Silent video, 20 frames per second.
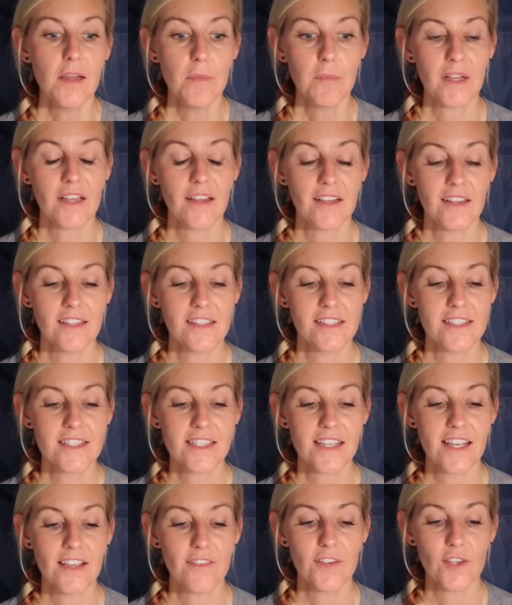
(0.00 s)
because
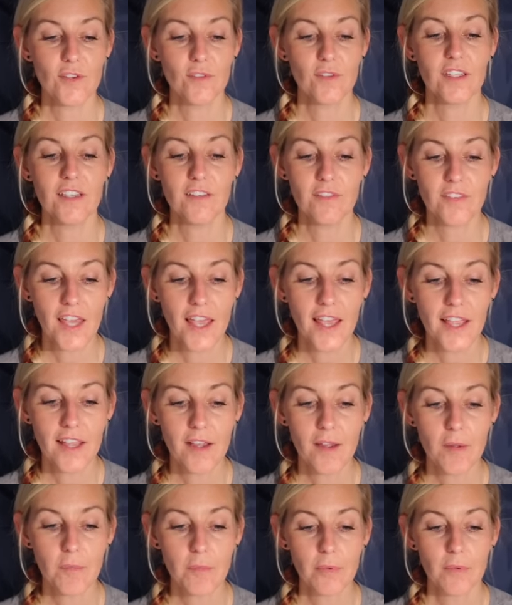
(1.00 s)
if you leave
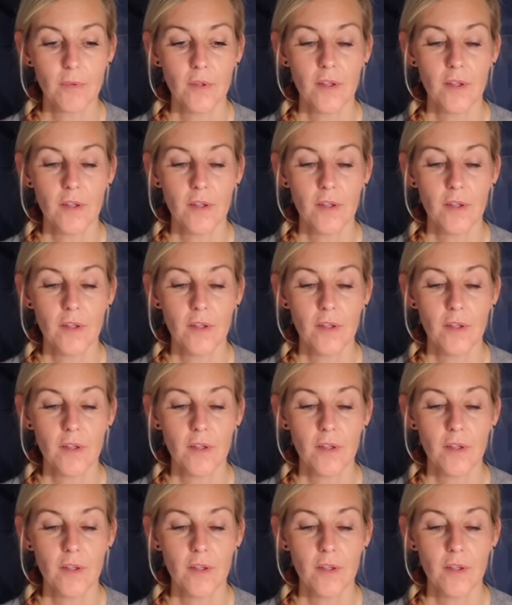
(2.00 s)
camp